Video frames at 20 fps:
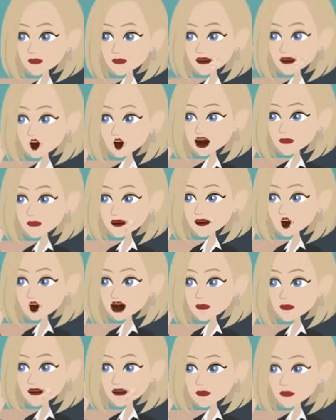For
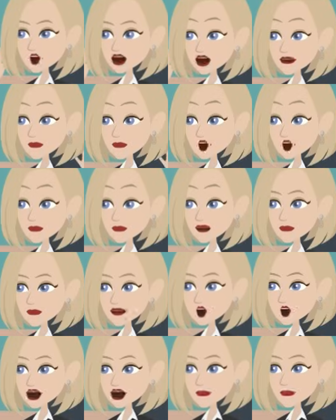example,
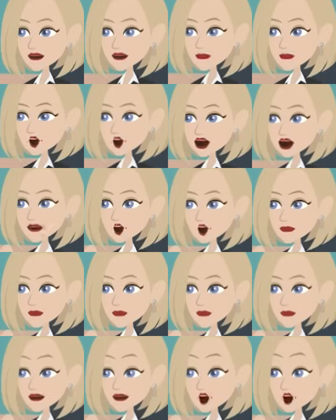you could choose 10
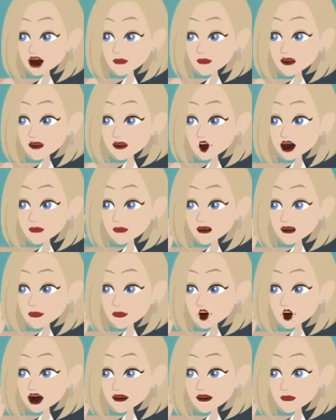irregular verbs for the
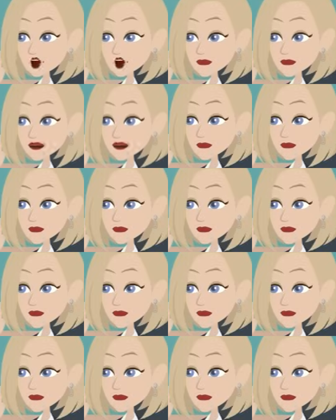week